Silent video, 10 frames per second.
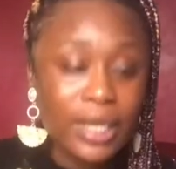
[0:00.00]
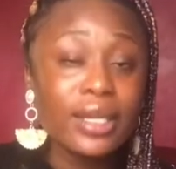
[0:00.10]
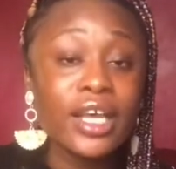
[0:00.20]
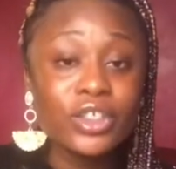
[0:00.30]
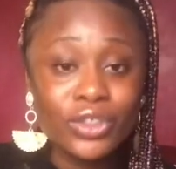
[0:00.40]

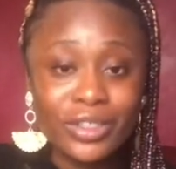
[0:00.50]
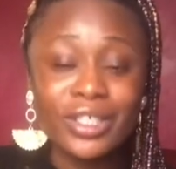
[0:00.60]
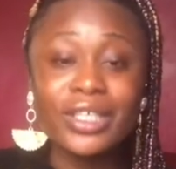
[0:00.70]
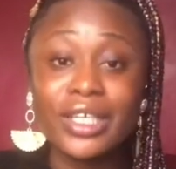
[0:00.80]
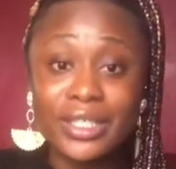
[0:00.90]

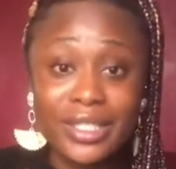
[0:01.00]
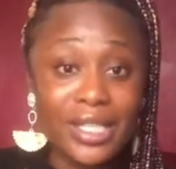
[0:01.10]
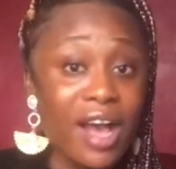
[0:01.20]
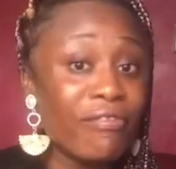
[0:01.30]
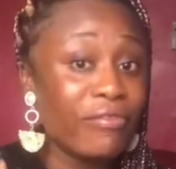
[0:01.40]
Nigerian ladies
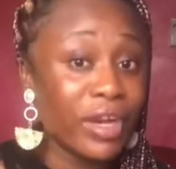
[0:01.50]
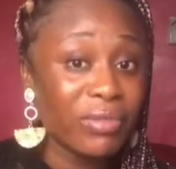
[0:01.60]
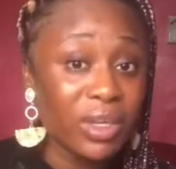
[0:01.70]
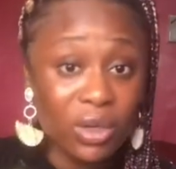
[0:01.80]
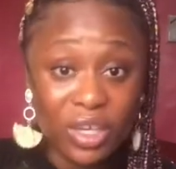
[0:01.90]
are
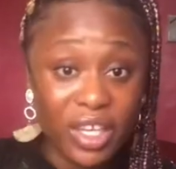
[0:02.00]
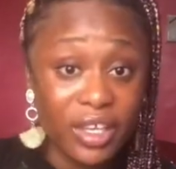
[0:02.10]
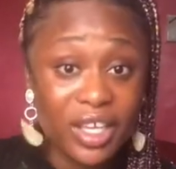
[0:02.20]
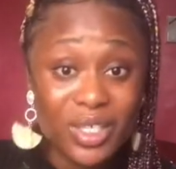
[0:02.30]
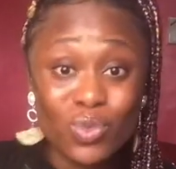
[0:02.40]
very lucky.
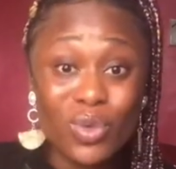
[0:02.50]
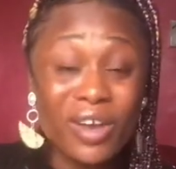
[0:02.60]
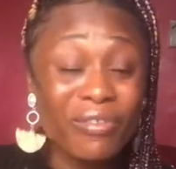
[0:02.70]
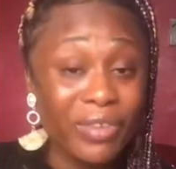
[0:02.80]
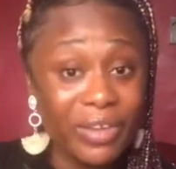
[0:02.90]
Yes, we
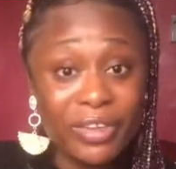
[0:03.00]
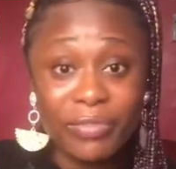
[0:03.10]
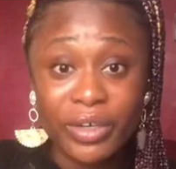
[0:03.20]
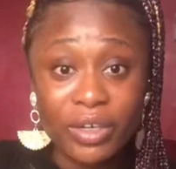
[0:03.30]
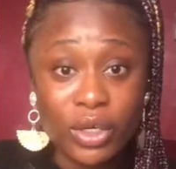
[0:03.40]
are
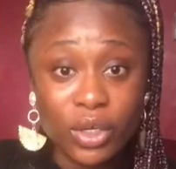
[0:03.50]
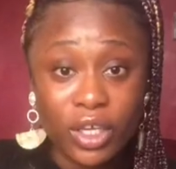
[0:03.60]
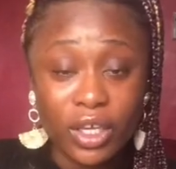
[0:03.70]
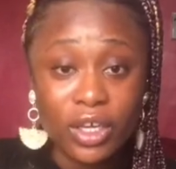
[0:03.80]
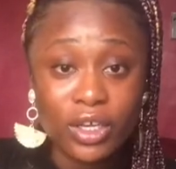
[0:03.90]
very
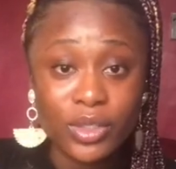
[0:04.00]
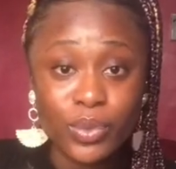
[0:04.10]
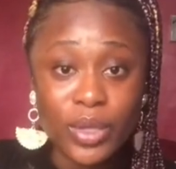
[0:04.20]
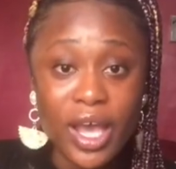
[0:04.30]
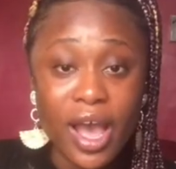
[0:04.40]
lucky, because
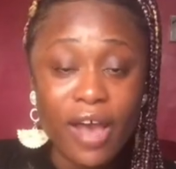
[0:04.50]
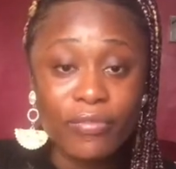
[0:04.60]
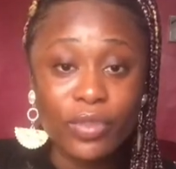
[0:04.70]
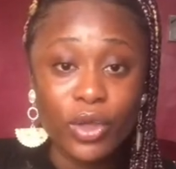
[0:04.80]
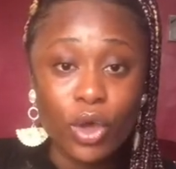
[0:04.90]
we
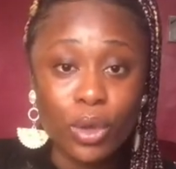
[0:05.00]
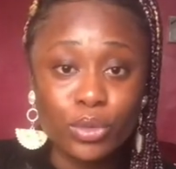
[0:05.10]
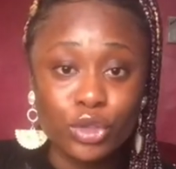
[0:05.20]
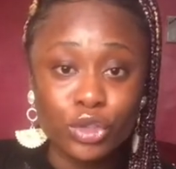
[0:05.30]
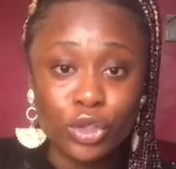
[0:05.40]
have the
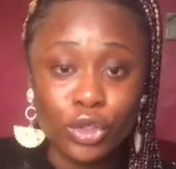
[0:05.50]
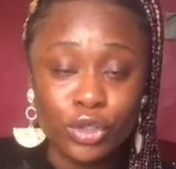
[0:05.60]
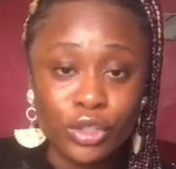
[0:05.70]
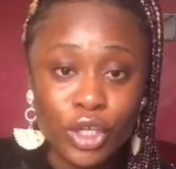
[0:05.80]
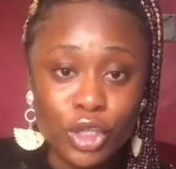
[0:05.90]

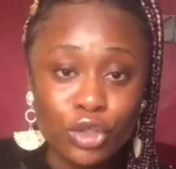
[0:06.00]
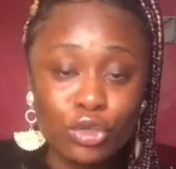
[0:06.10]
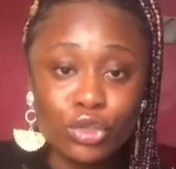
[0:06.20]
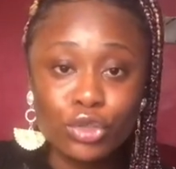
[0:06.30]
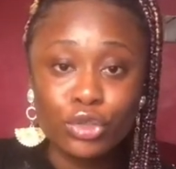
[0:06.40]
option
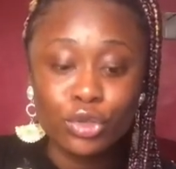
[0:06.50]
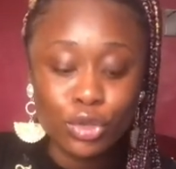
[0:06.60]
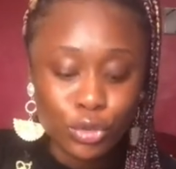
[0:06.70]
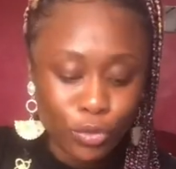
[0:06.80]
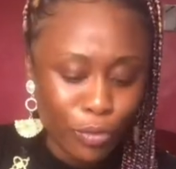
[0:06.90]
to
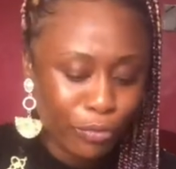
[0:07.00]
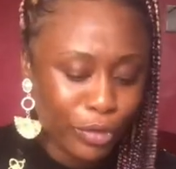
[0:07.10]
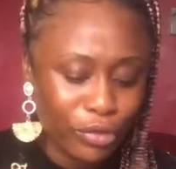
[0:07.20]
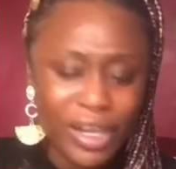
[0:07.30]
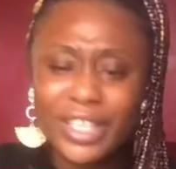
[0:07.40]
choose from
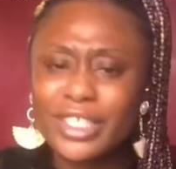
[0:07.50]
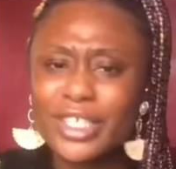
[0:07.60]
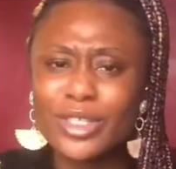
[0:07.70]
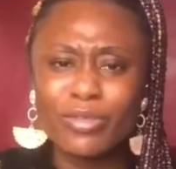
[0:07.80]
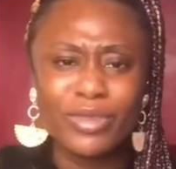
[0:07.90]

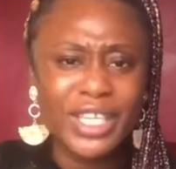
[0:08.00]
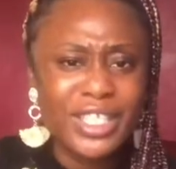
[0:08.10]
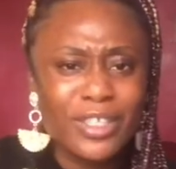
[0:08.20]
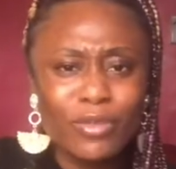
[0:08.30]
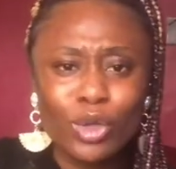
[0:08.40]
varieties of
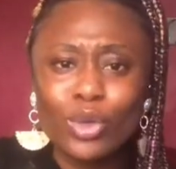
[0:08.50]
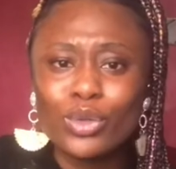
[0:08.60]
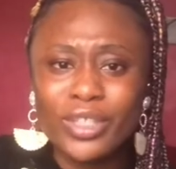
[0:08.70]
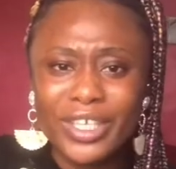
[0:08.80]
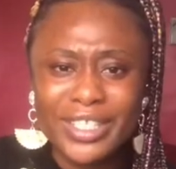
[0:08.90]
native
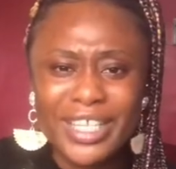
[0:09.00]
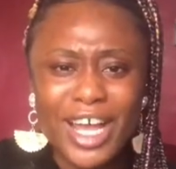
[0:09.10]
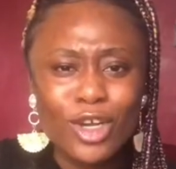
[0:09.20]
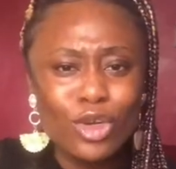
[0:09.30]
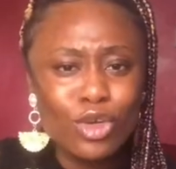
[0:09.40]
clothing
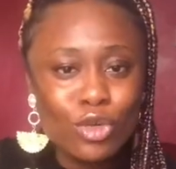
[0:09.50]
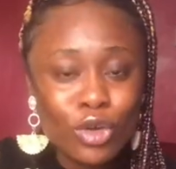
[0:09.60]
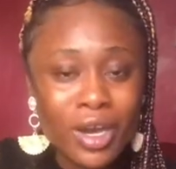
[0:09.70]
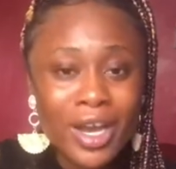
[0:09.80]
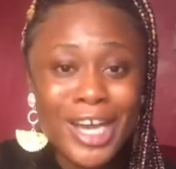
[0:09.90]
and
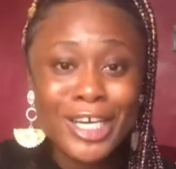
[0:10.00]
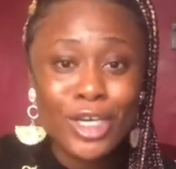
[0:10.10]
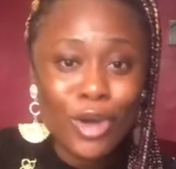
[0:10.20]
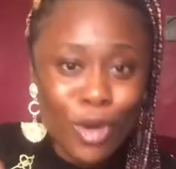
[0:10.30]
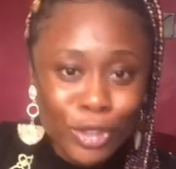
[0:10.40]
look
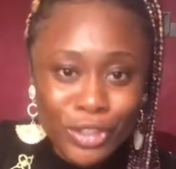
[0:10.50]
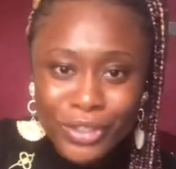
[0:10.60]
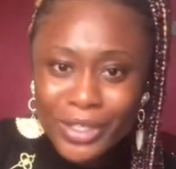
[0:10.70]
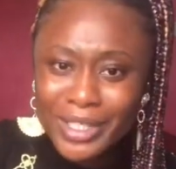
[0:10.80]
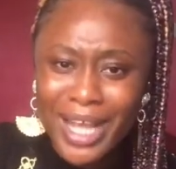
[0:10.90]

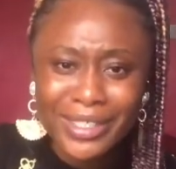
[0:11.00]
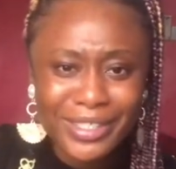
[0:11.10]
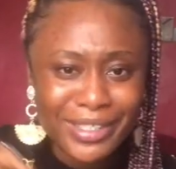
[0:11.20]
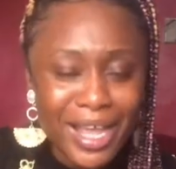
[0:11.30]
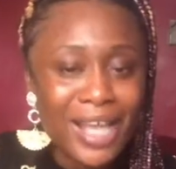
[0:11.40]
gorgeous and
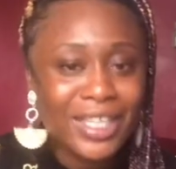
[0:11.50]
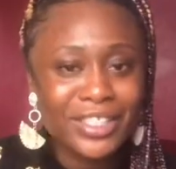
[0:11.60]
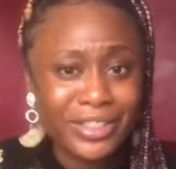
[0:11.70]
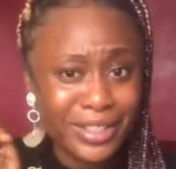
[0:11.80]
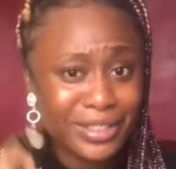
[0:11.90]

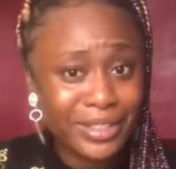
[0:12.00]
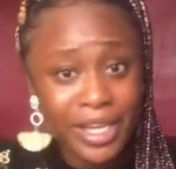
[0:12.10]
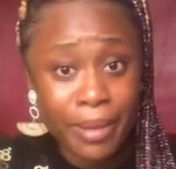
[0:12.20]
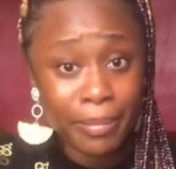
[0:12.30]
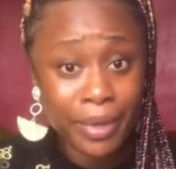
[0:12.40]
stylish in
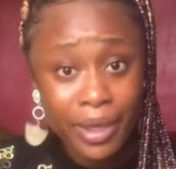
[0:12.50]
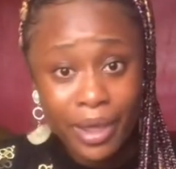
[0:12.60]
them.